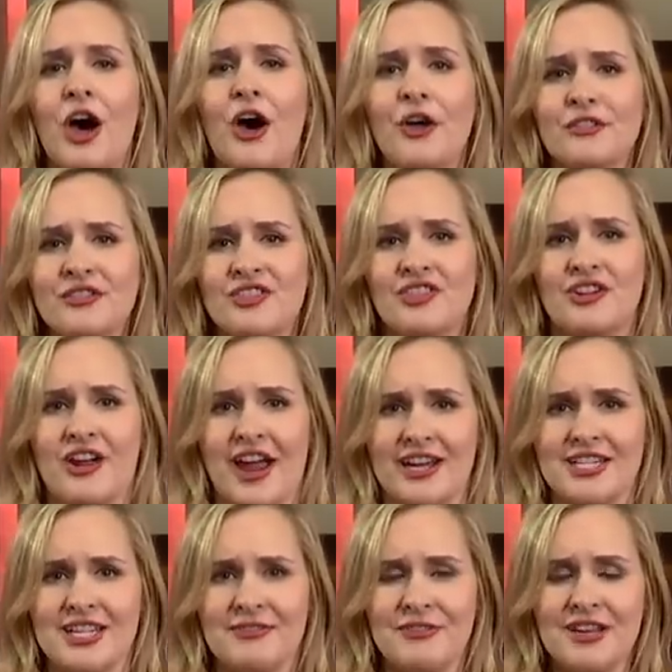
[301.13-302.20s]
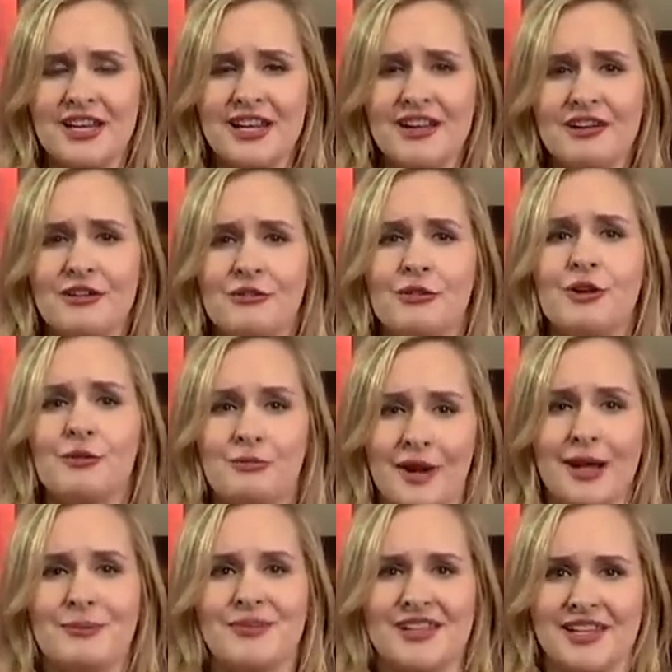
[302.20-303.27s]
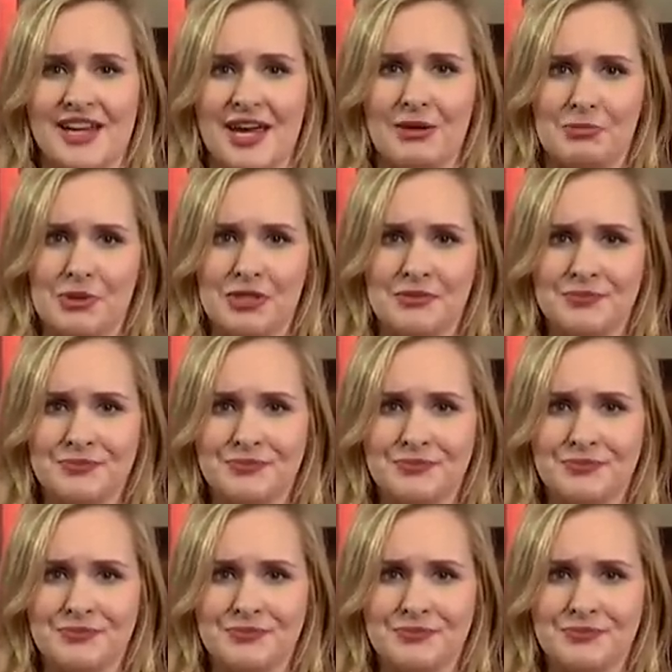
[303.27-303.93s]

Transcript: halts their activity or ramps it up.